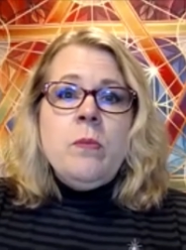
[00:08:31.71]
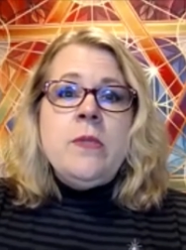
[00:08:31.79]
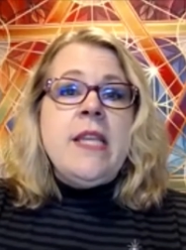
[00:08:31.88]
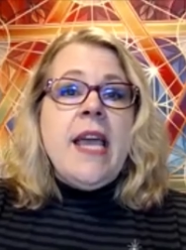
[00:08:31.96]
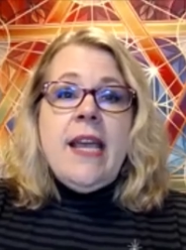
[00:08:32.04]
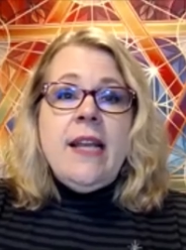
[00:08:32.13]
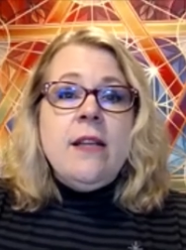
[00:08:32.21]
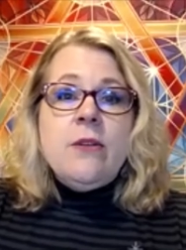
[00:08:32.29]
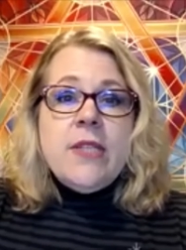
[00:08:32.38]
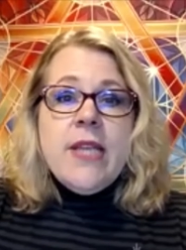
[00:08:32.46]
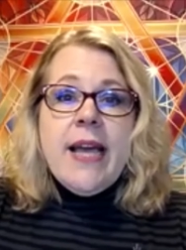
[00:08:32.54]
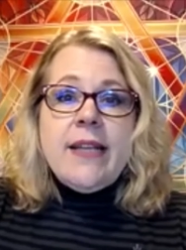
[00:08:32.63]
To the
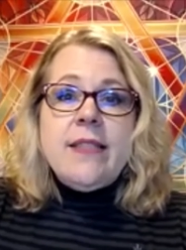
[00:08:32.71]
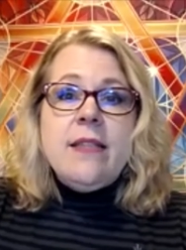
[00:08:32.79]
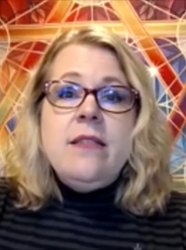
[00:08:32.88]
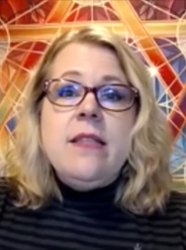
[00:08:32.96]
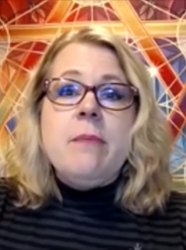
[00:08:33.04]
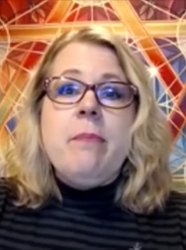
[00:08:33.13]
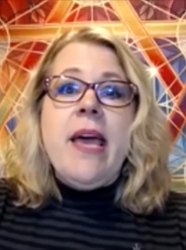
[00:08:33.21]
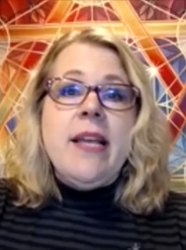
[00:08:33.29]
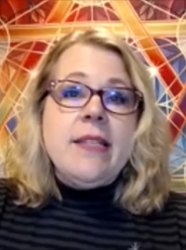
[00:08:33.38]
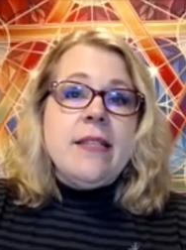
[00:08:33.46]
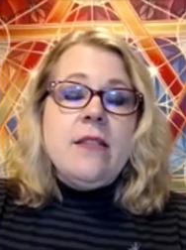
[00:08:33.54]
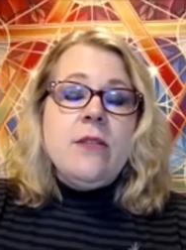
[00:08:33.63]
Anglo-Saxons, the
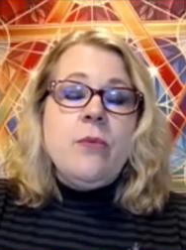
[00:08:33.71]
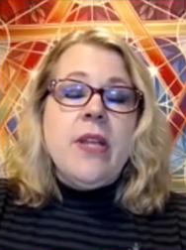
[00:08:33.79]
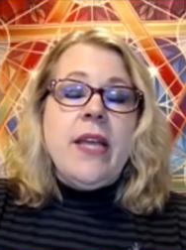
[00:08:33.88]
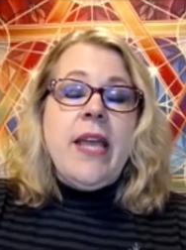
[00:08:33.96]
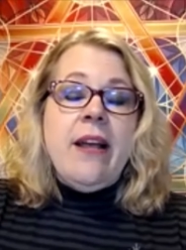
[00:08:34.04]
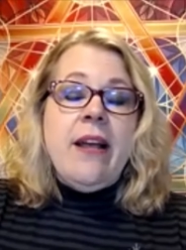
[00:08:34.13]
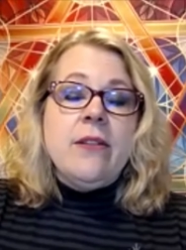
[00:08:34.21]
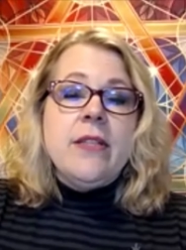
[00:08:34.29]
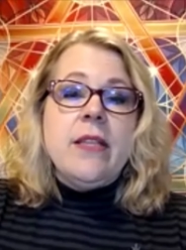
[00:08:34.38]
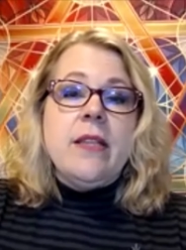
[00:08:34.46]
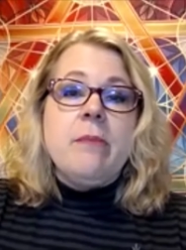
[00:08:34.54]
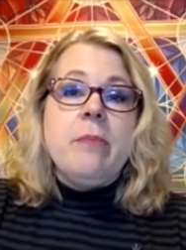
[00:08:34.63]
peasants were the
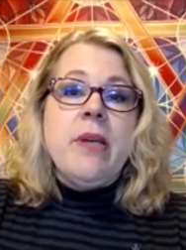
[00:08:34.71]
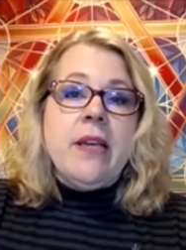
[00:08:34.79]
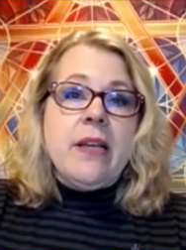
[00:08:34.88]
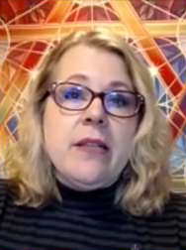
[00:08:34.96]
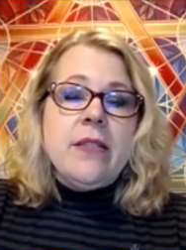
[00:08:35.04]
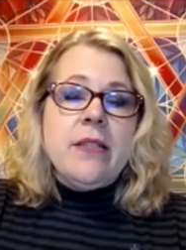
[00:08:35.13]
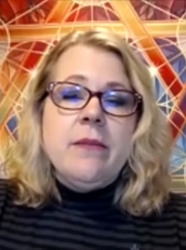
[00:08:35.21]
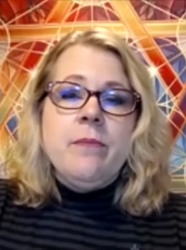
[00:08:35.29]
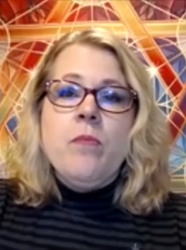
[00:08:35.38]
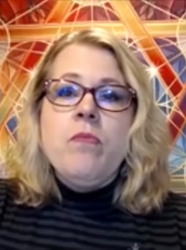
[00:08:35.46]
Celts and the Picts.